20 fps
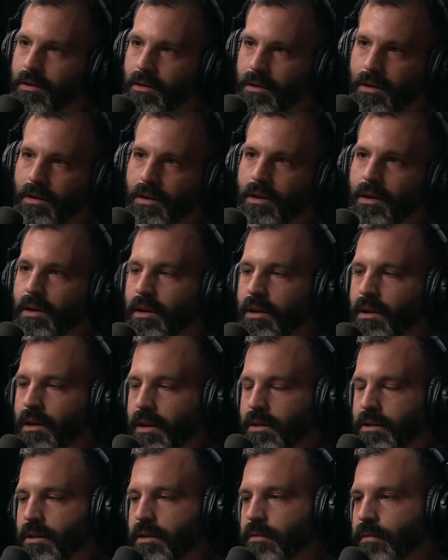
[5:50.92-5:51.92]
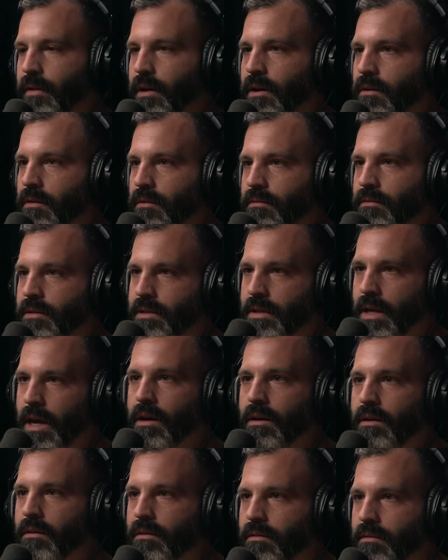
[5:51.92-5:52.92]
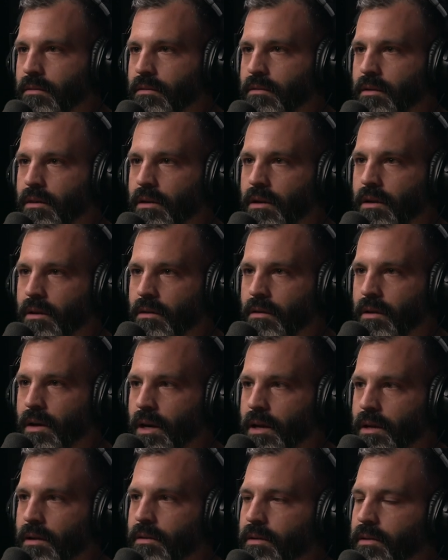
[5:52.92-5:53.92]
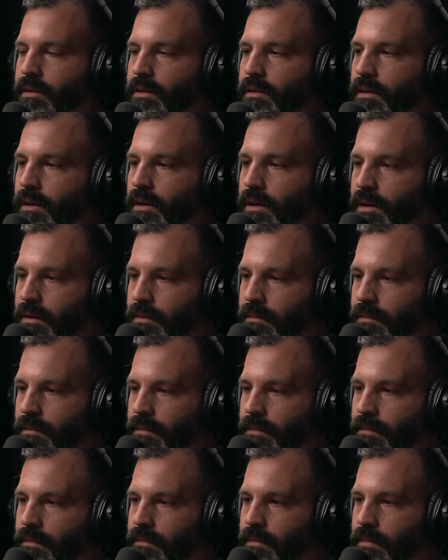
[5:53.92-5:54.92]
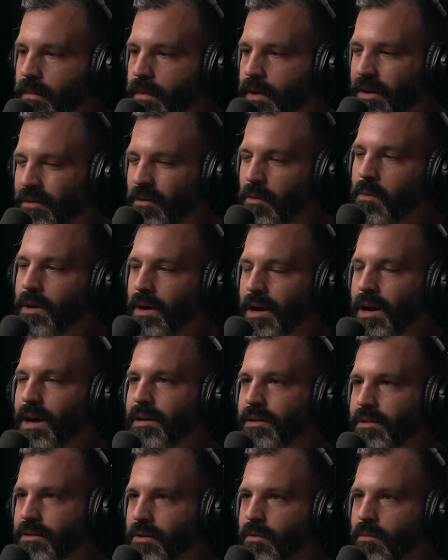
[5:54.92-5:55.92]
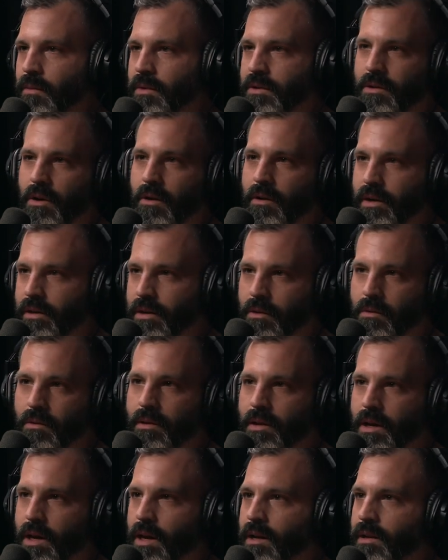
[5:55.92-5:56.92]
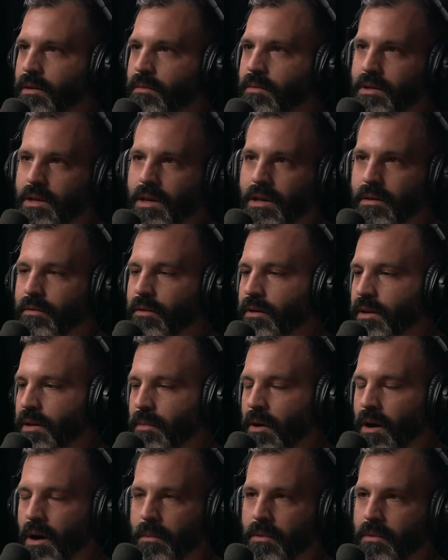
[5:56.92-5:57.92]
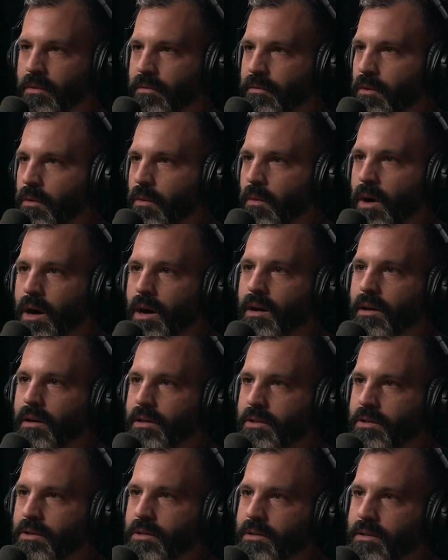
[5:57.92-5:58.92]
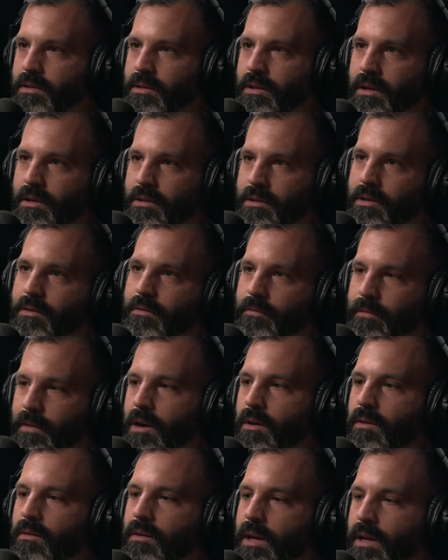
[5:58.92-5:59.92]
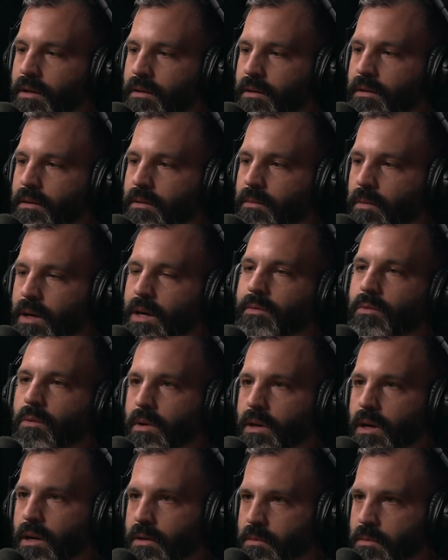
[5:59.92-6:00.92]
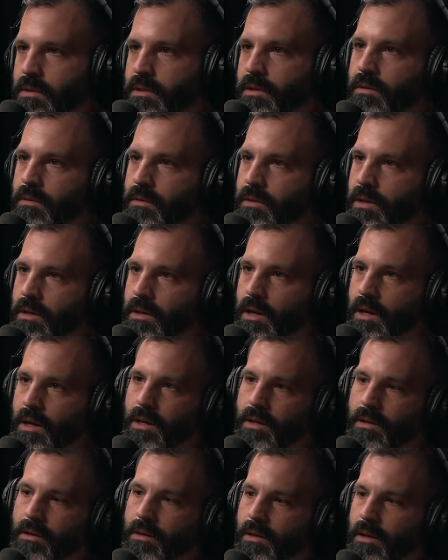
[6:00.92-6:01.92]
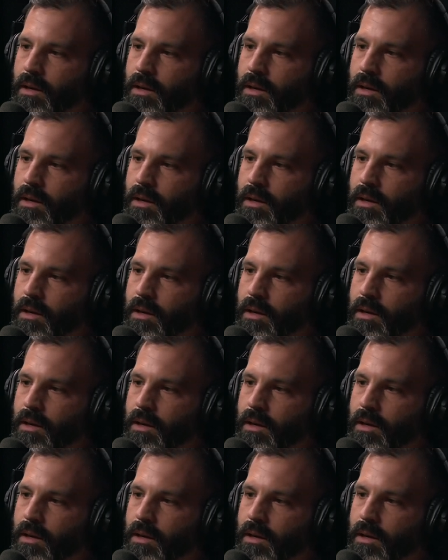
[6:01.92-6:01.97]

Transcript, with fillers: Yeah, it just felt stale, you know, mm-hmm. and um, everyone kind of start was already doing that. and it was kind of already popular for a while, and it just it just felt like what everyone else was doing, and